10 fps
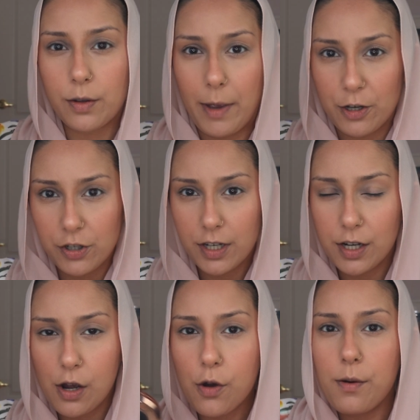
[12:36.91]
So I'm actually
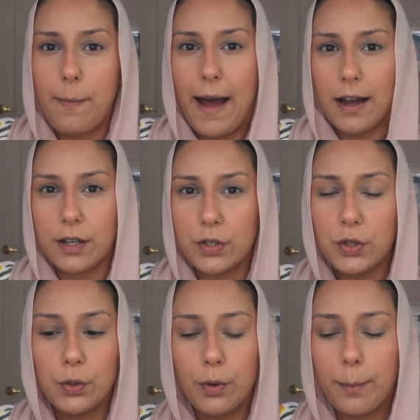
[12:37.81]
gonna go back
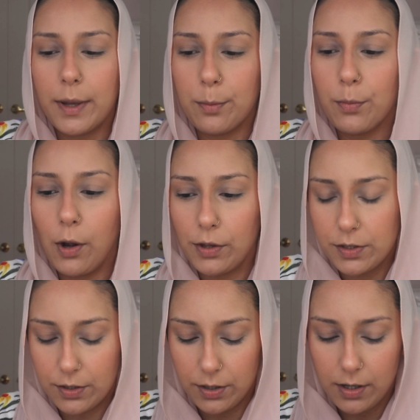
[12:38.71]
to my
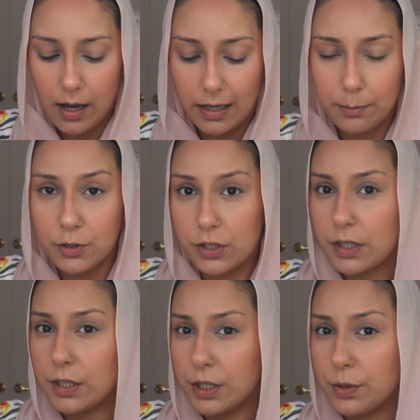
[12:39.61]
bronzer and I'm just
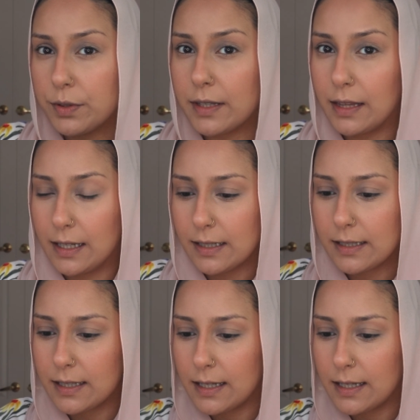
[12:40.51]
gonna use this